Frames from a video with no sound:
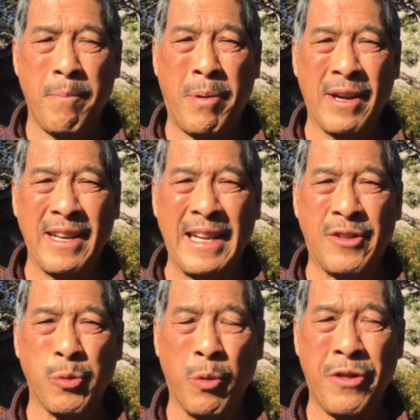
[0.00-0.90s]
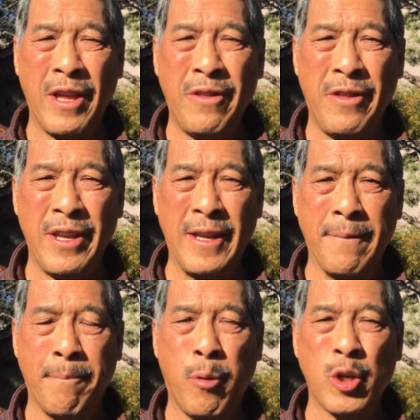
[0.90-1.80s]
but it's within the
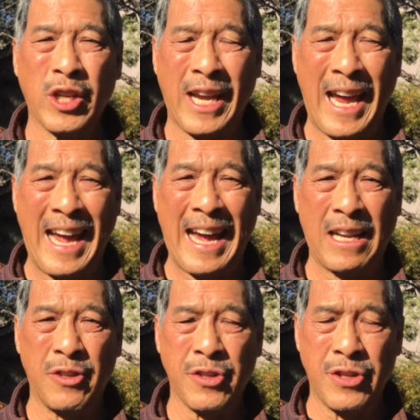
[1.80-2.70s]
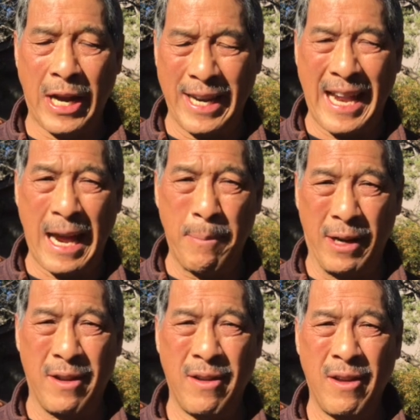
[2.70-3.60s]
pushing hands
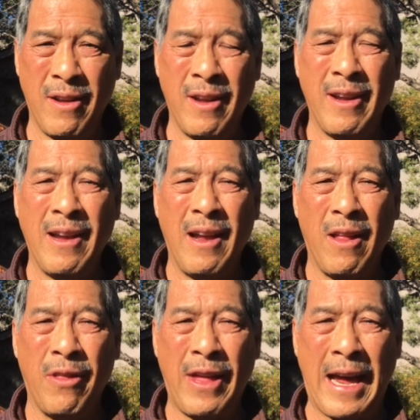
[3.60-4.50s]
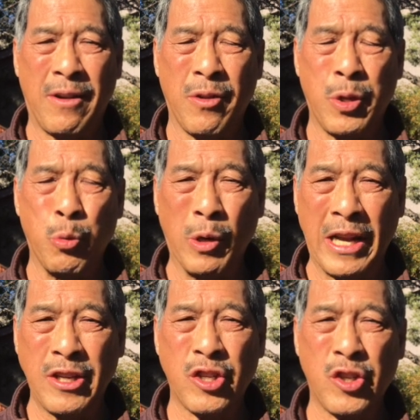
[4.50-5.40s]
dynamic that the
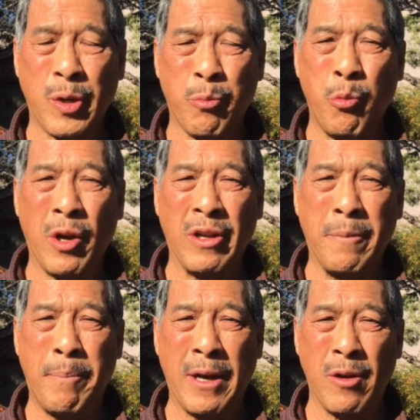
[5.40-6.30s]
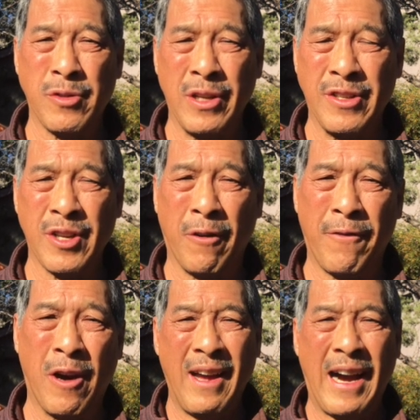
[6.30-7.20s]
relationship really bears itself
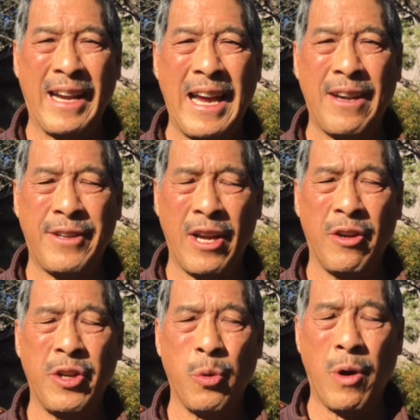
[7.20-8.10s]
out. I can't tell you